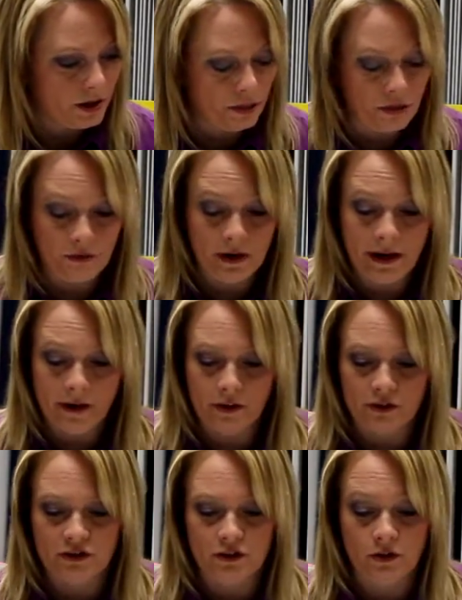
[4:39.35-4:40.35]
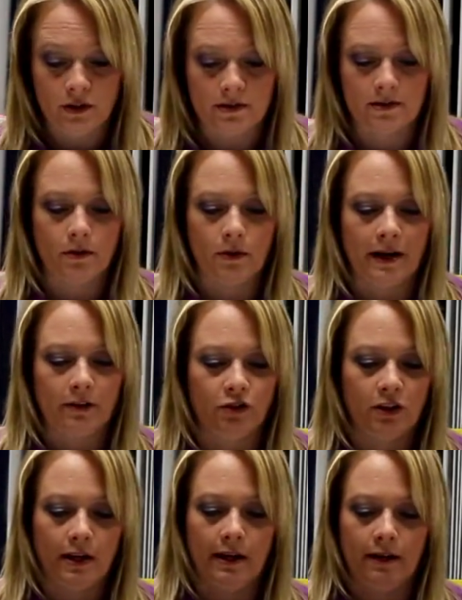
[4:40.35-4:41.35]
3 other students that were
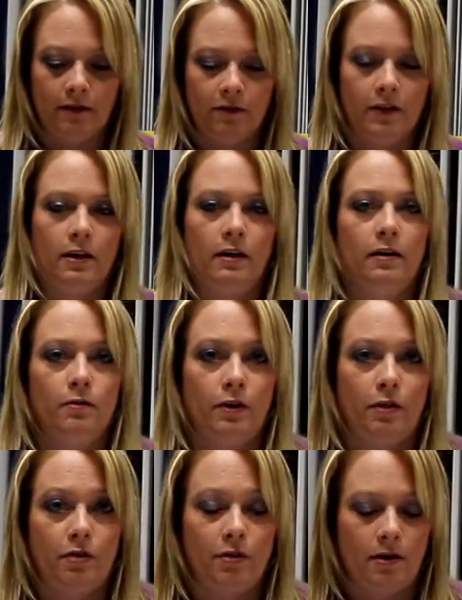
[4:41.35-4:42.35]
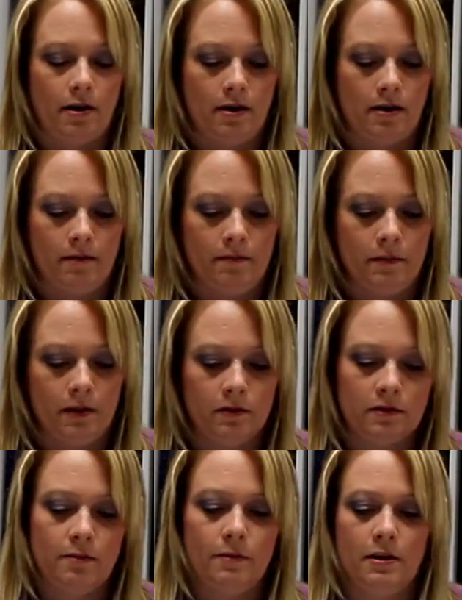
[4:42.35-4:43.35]
actually kind of in with,
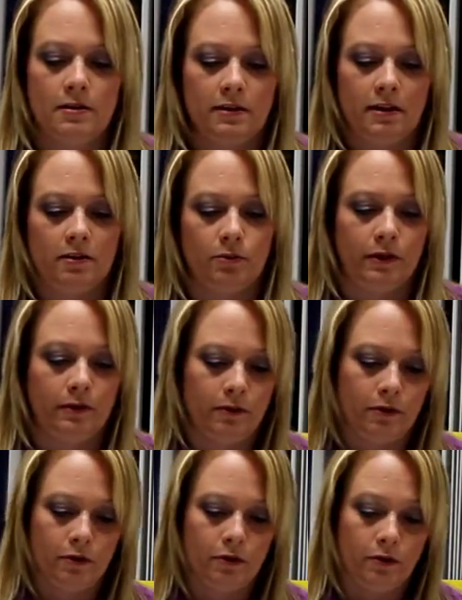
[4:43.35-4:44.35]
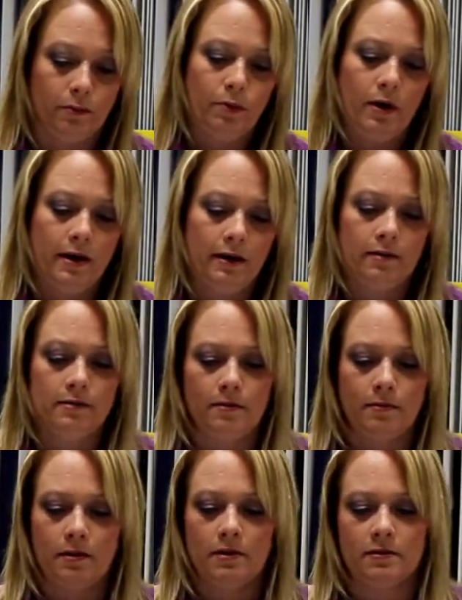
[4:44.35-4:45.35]
some of these kids were in with group 1, some
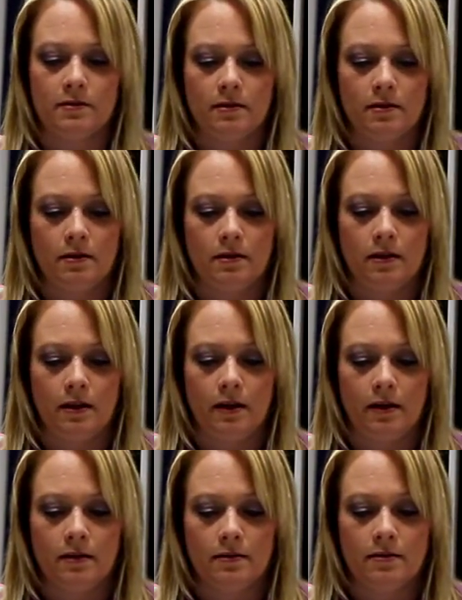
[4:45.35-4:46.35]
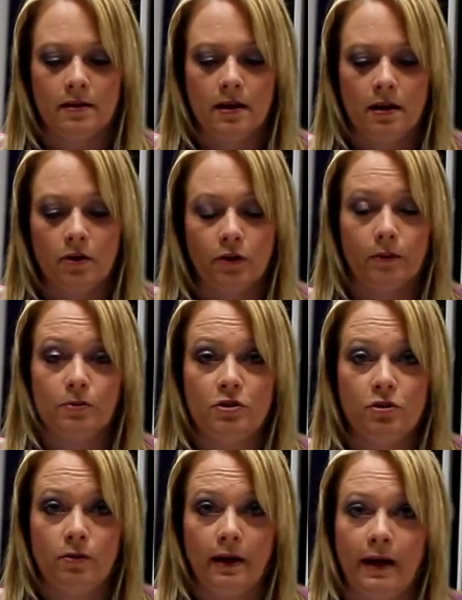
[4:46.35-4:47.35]
of these kids, group
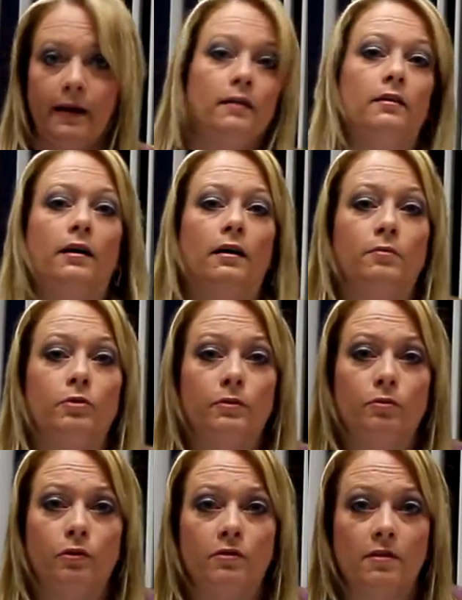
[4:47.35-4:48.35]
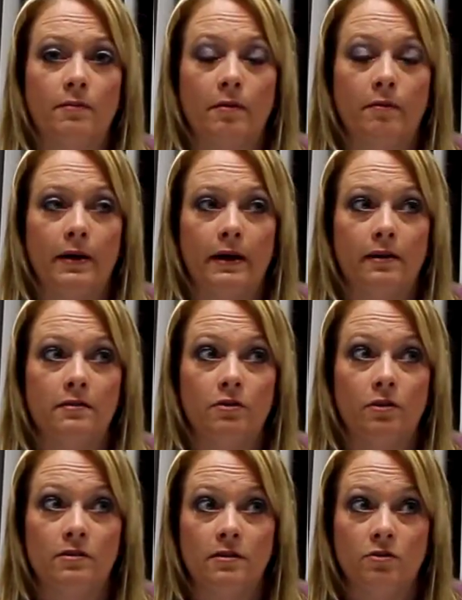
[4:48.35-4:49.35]
2, I had grouped with some of my
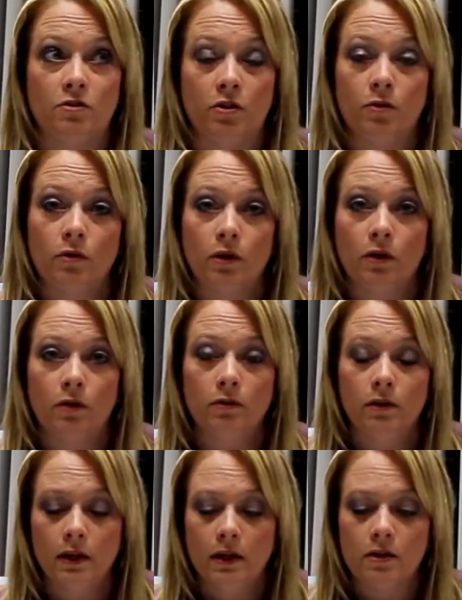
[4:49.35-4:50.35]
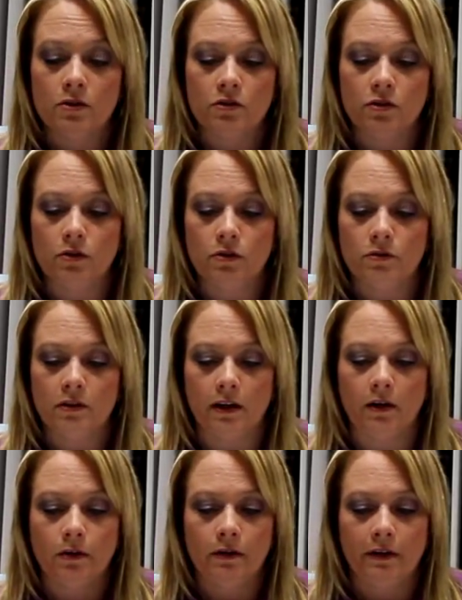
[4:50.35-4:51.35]
students that don't go to
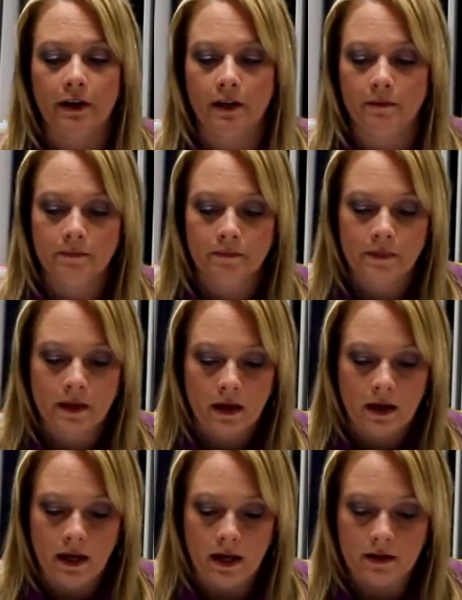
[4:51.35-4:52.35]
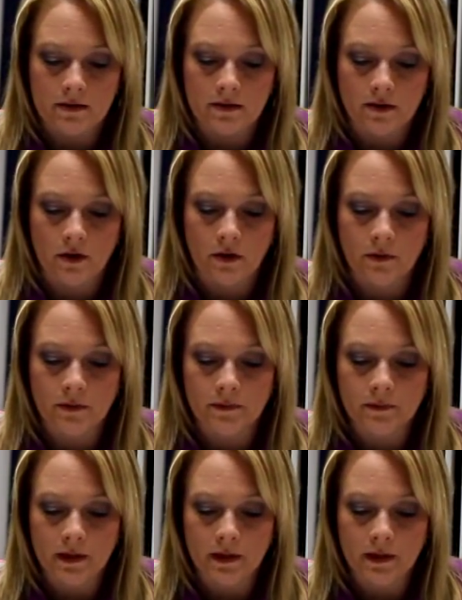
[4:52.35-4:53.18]
Title I reading. And so